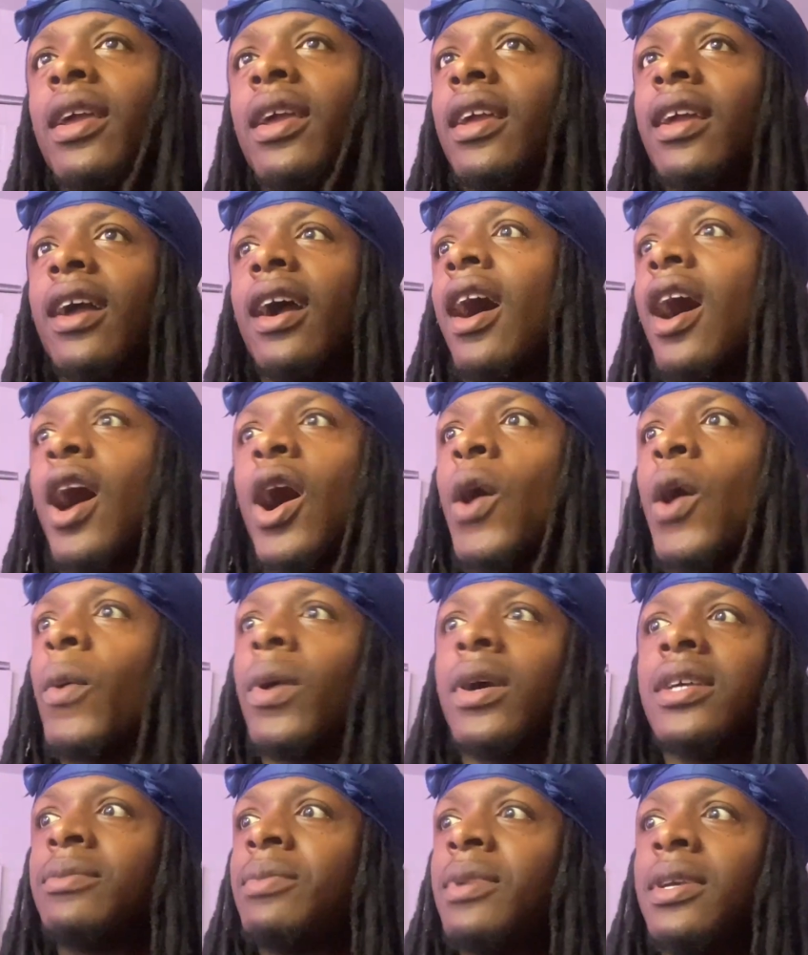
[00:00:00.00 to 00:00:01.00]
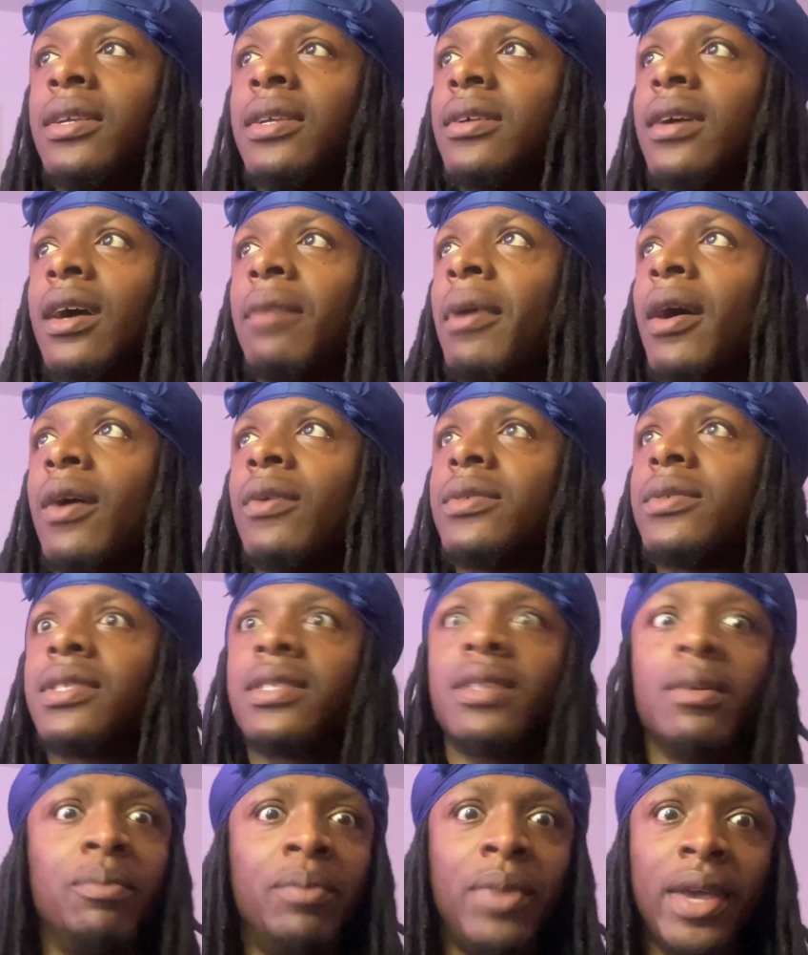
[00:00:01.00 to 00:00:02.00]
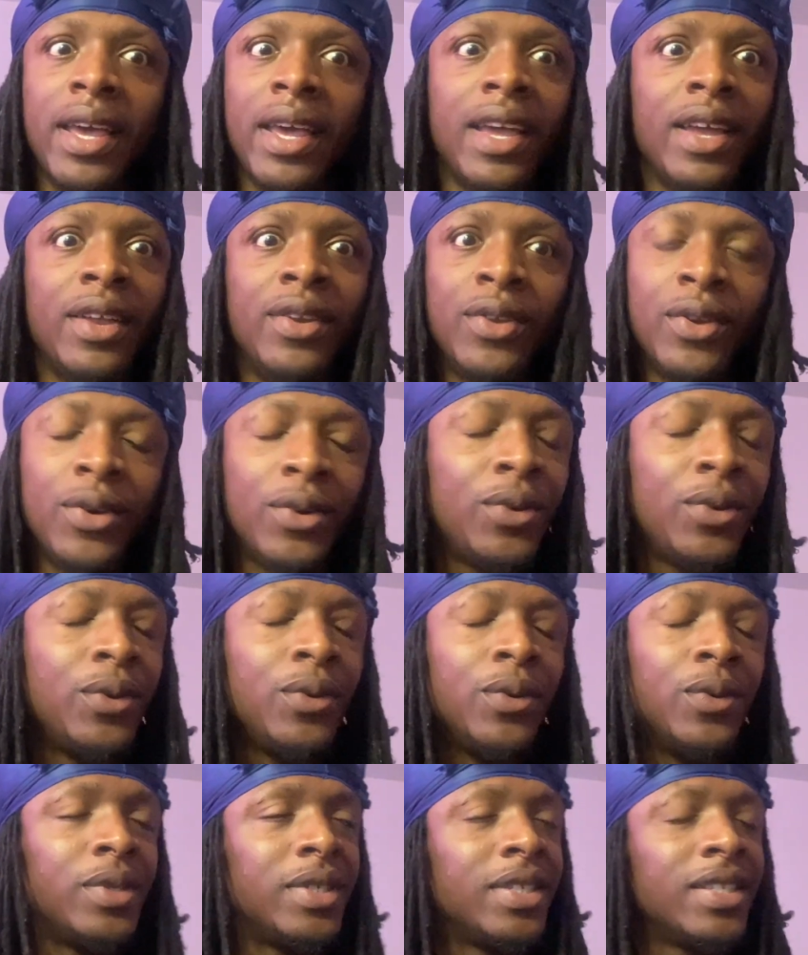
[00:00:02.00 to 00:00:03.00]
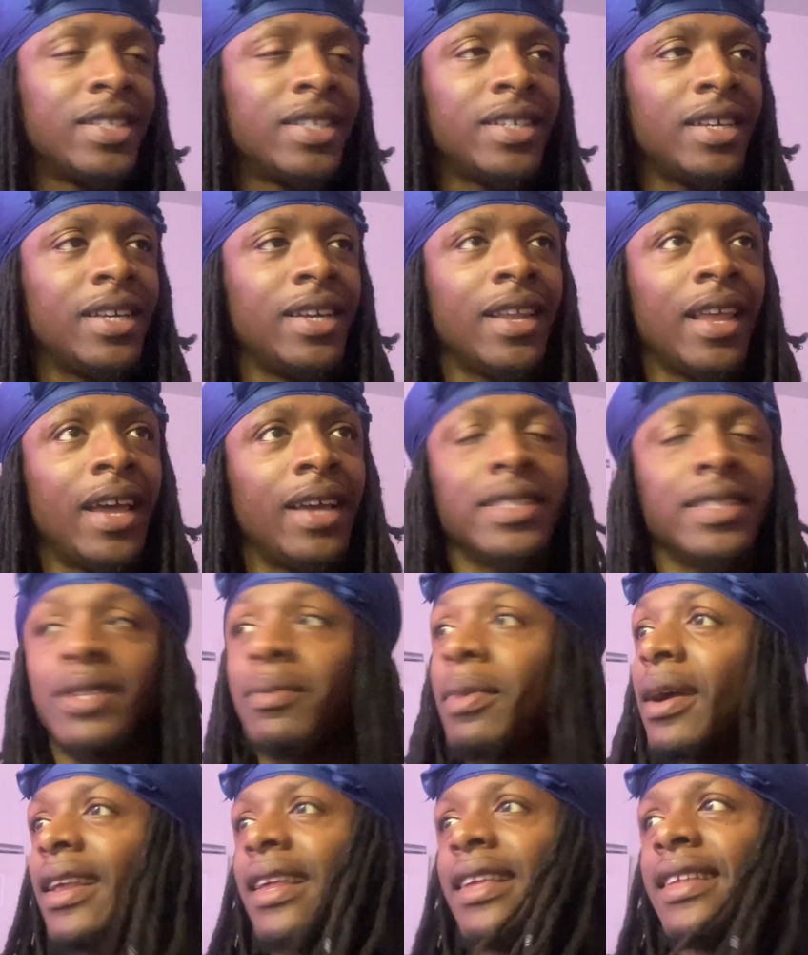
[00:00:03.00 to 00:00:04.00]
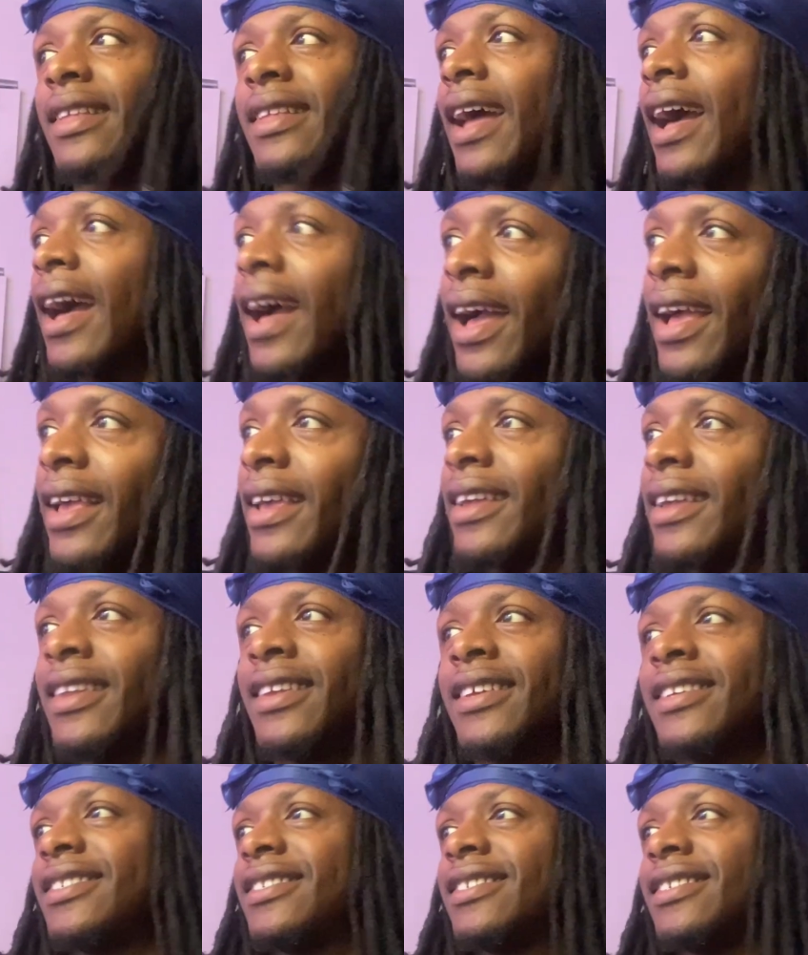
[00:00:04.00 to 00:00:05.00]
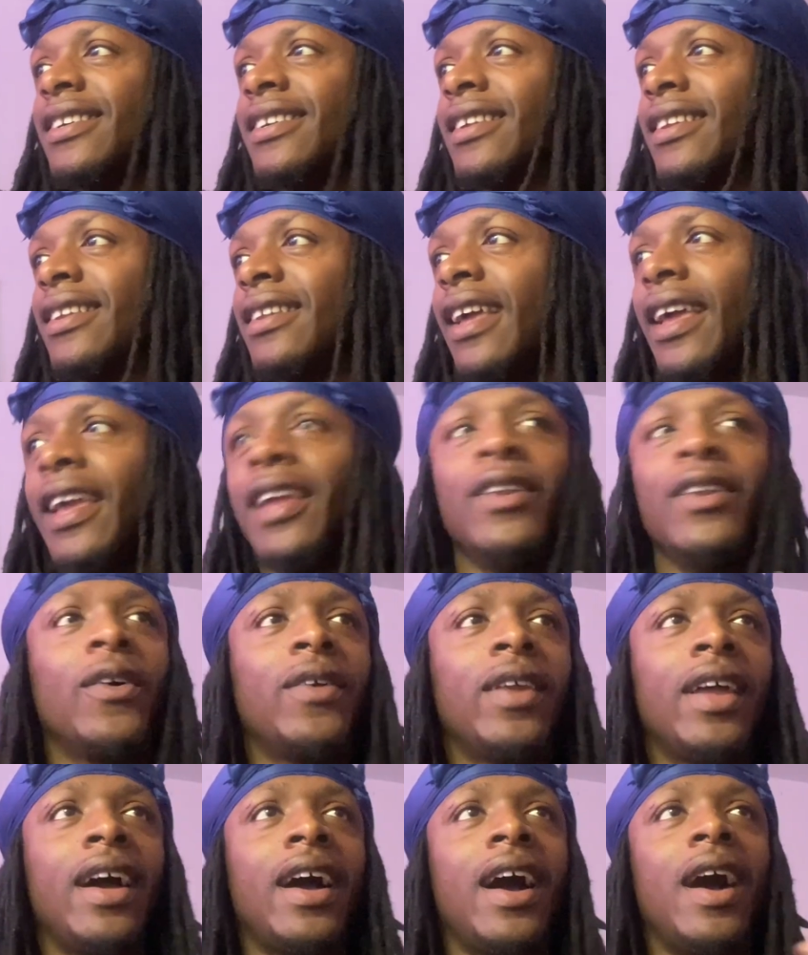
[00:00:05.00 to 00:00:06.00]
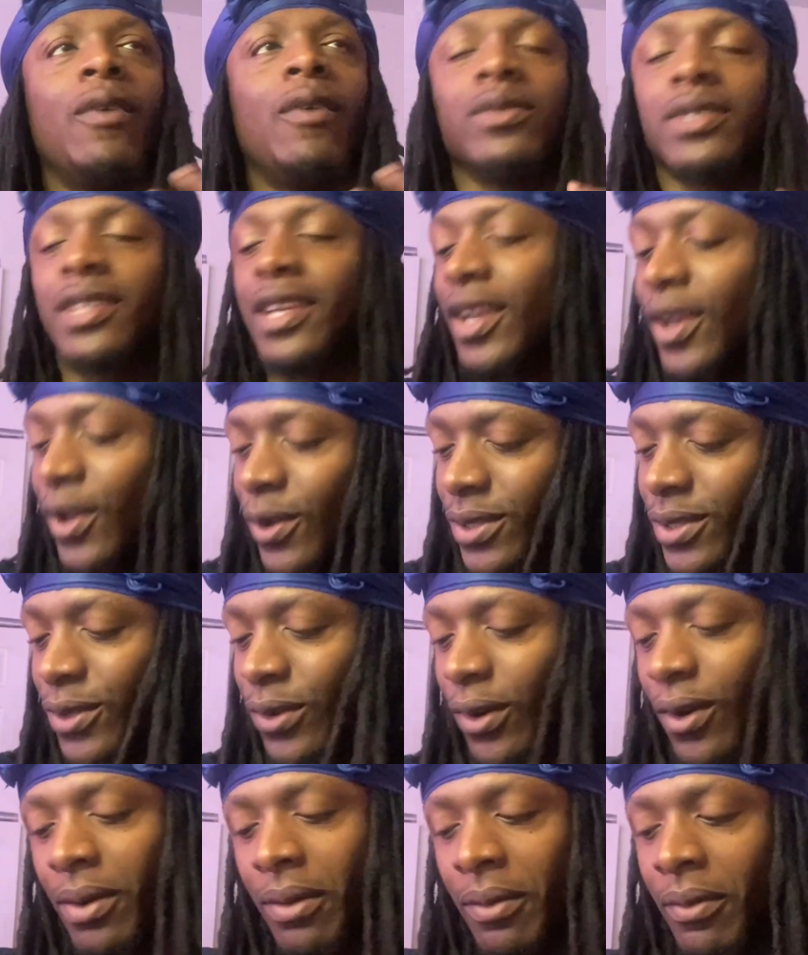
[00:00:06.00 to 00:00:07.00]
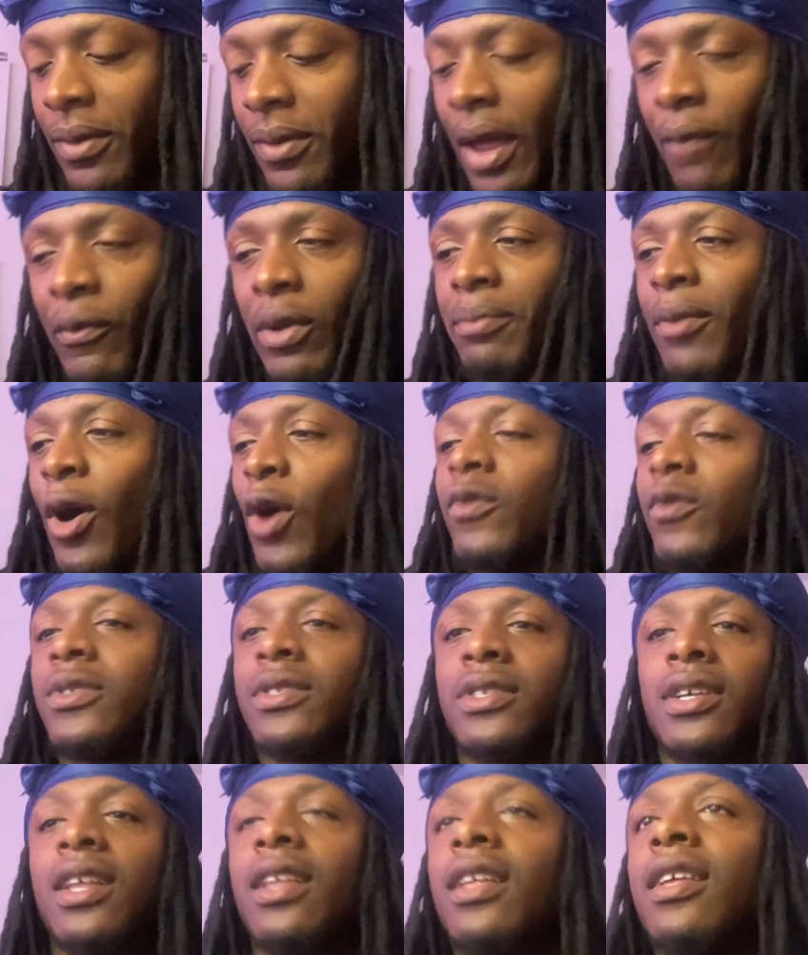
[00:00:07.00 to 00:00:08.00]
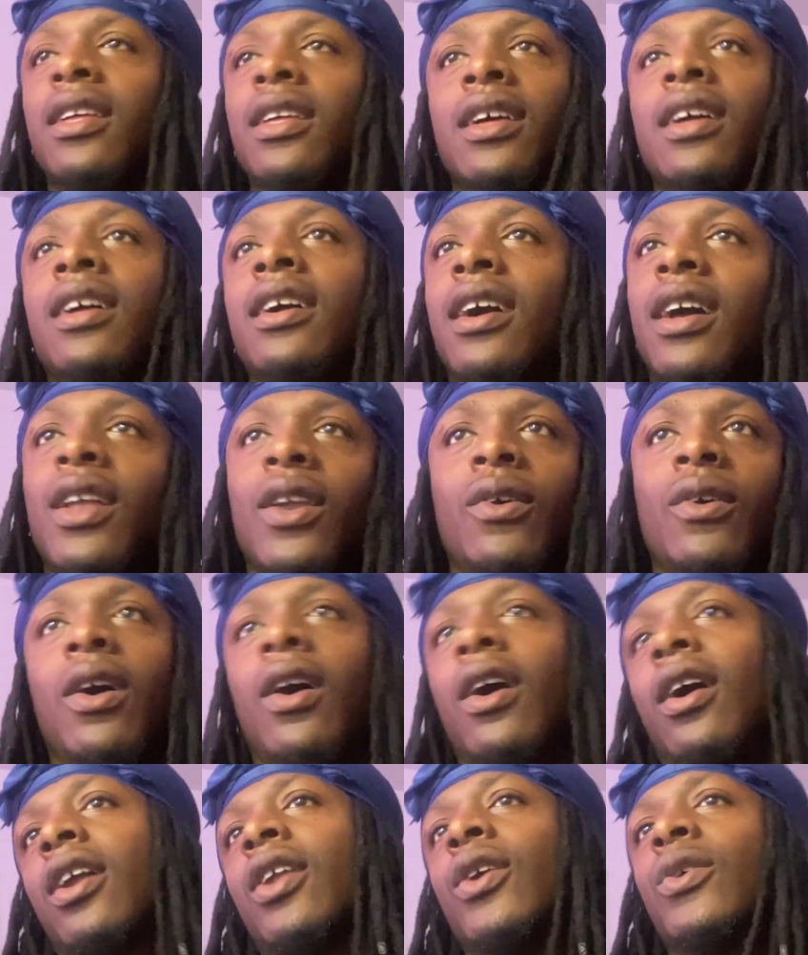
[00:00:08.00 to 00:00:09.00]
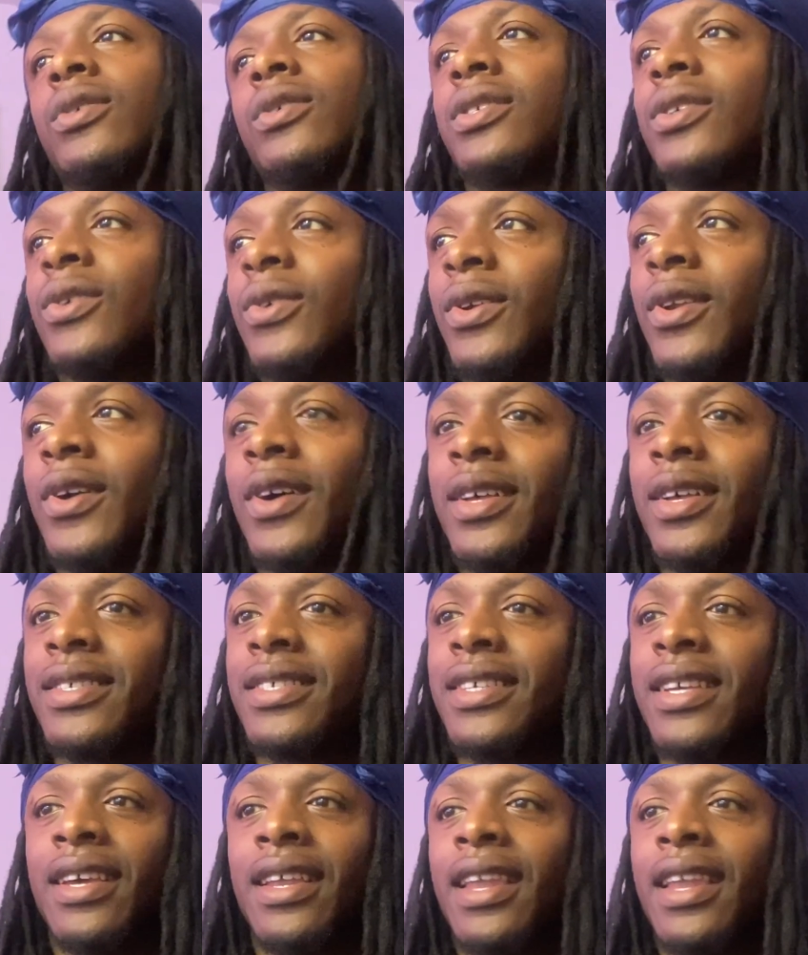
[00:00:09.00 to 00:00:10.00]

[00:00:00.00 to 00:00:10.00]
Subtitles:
it always be about some bad news and shit, like somebody dying and shit that he know that I was close to or that we both are close to, you know what I'm saying?